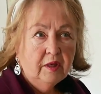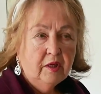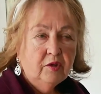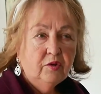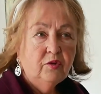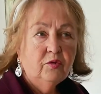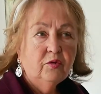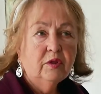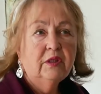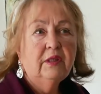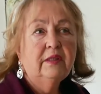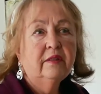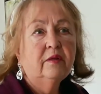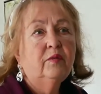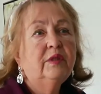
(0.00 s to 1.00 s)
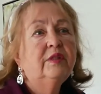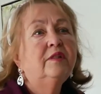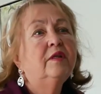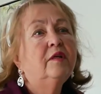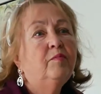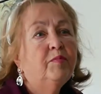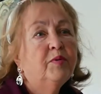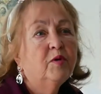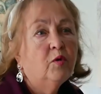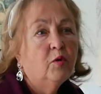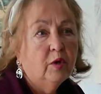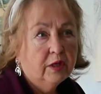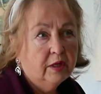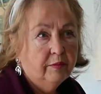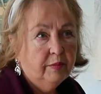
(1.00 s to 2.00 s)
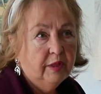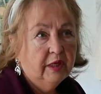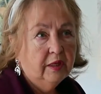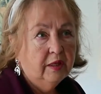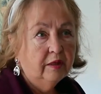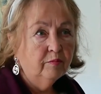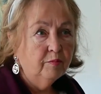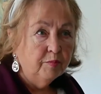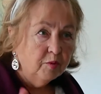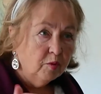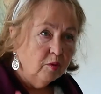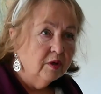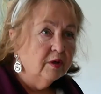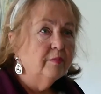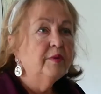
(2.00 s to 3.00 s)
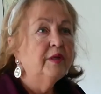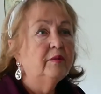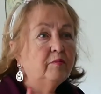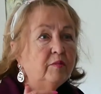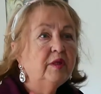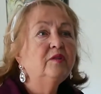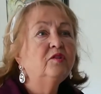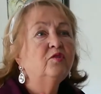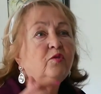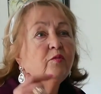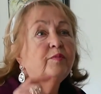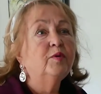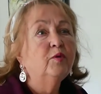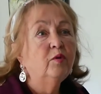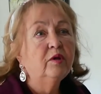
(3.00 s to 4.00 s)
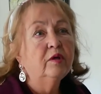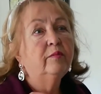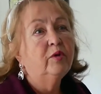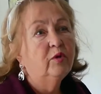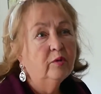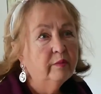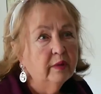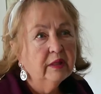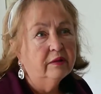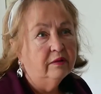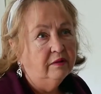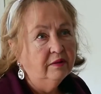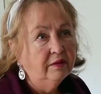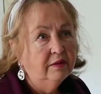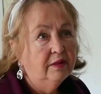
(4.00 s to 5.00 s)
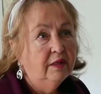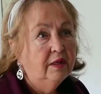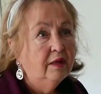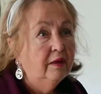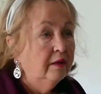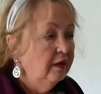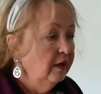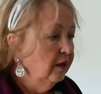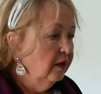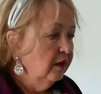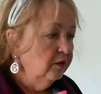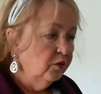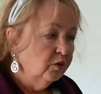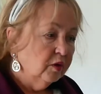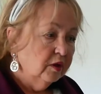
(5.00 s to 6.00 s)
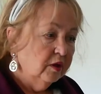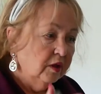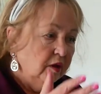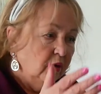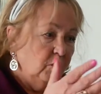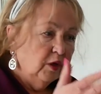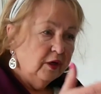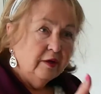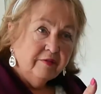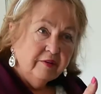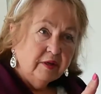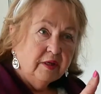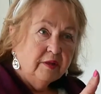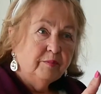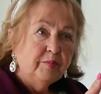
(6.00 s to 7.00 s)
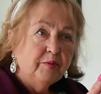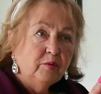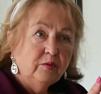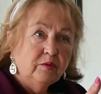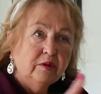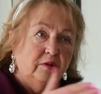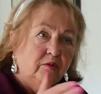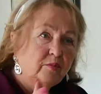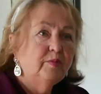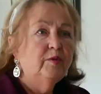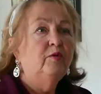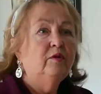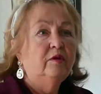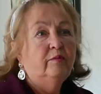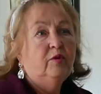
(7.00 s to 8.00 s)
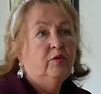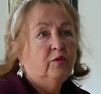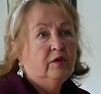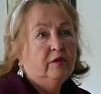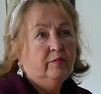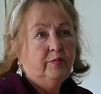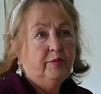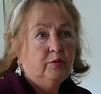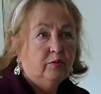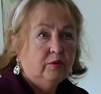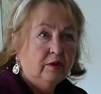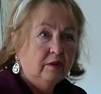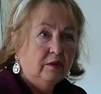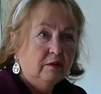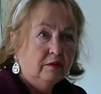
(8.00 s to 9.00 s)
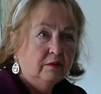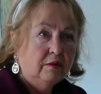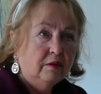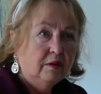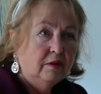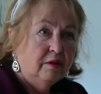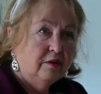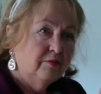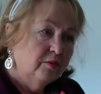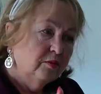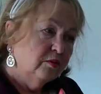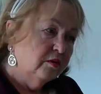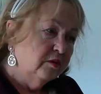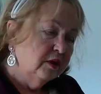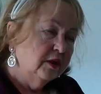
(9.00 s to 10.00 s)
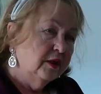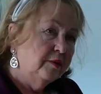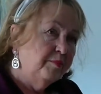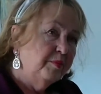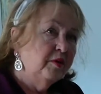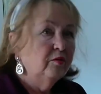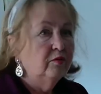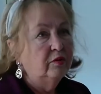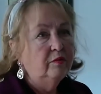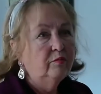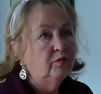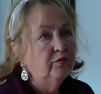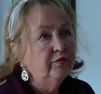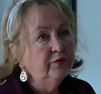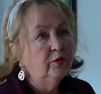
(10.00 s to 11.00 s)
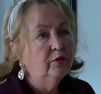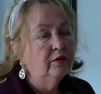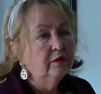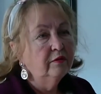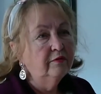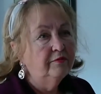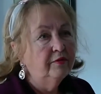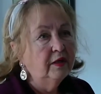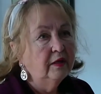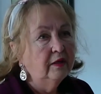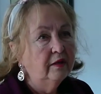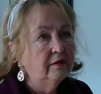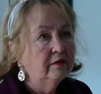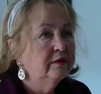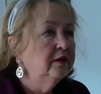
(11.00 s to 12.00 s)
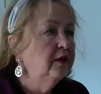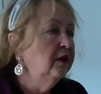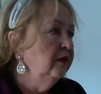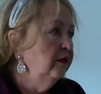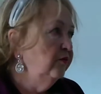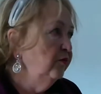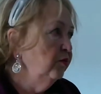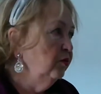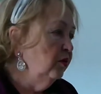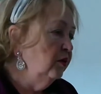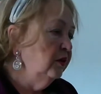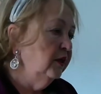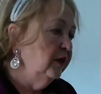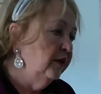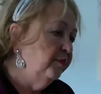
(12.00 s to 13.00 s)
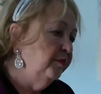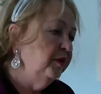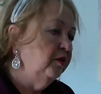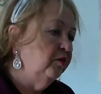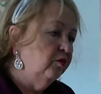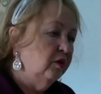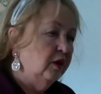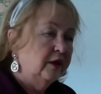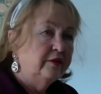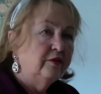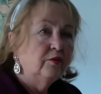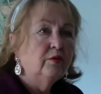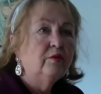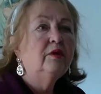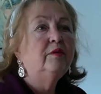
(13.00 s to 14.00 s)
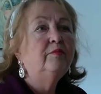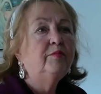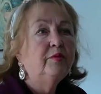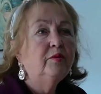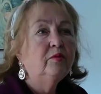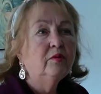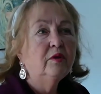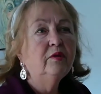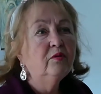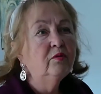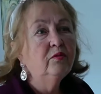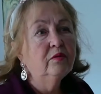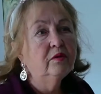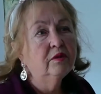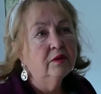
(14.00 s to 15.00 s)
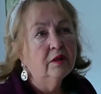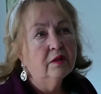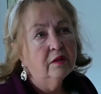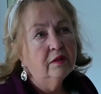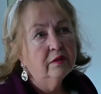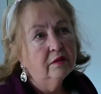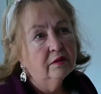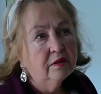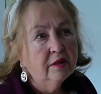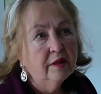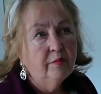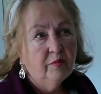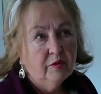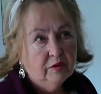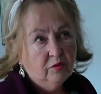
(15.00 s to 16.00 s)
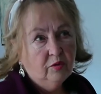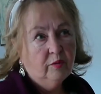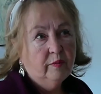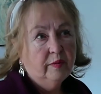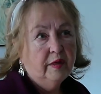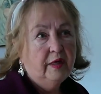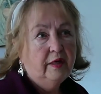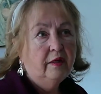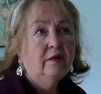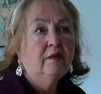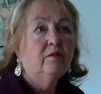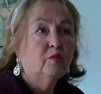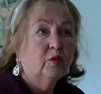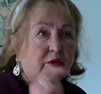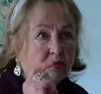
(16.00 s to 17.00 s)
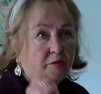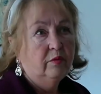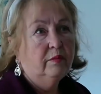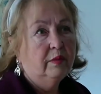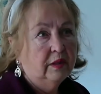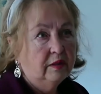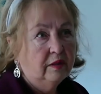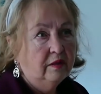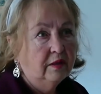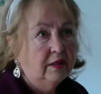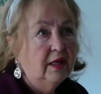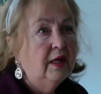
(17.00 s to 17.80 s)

neuro-linguistic programming. And programming means you program your mind. Look, we have a computer, you program your computer. If you're not happy, you remove certain files. If you're not happy, you clean your computer. You do exactly the same with your brain, with your mind.